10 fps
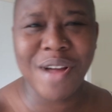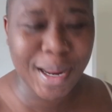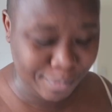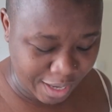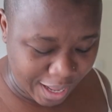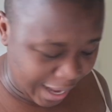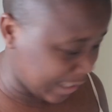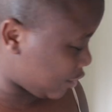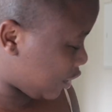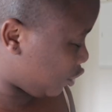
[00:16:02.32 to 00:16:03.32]
prime. I
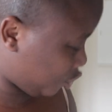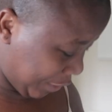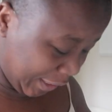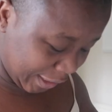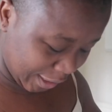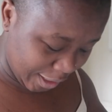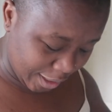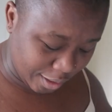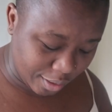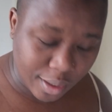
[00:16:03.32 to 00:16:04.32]
saw the drink.
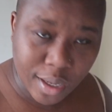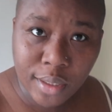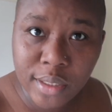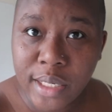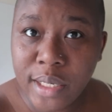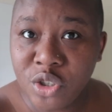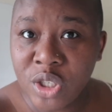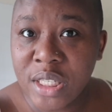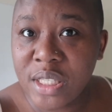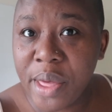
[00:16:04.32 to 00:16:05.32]
He said the
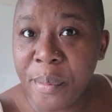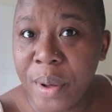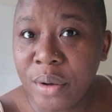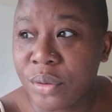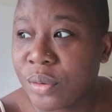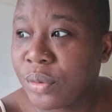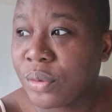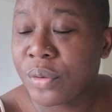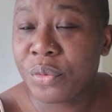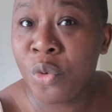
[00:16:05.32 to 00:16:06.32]
drink is £10. No?
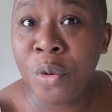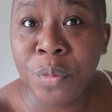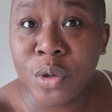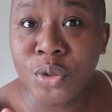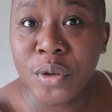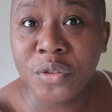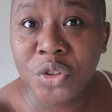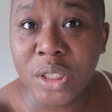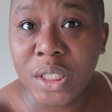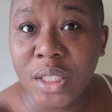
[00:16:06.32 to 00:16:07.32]
One bottle of
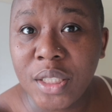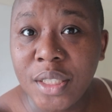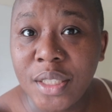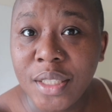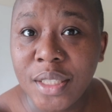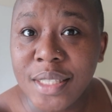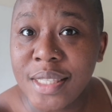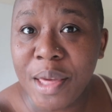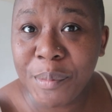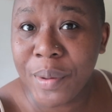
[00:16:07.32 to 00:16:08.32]
drink is
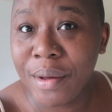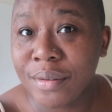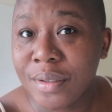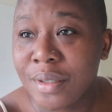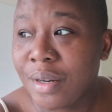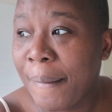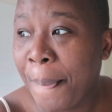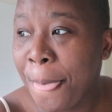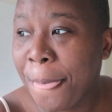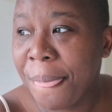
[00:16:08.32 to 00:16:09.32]
£10.
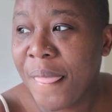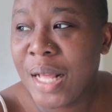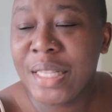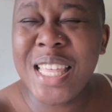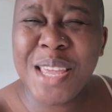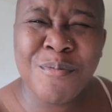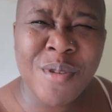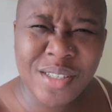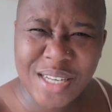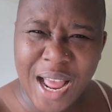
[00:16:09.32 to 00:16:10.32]
The
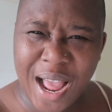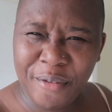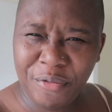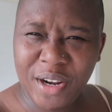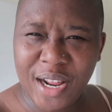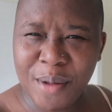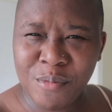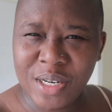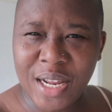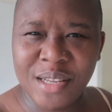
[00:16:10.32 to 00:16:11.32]
mother, Africa
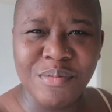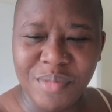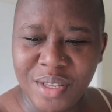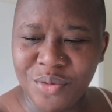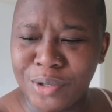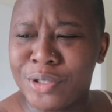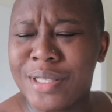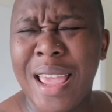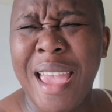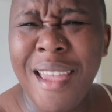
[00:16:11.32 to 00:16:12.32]
mother in me, want to
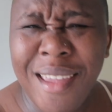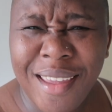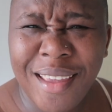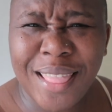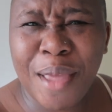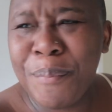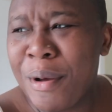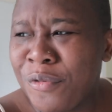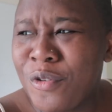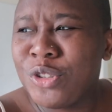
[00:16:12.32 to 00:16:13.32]
say,
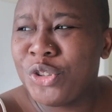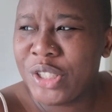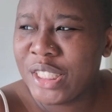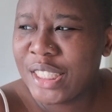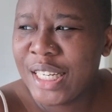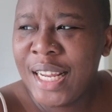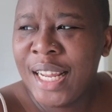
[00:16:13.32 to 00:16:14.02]
£10 for drink.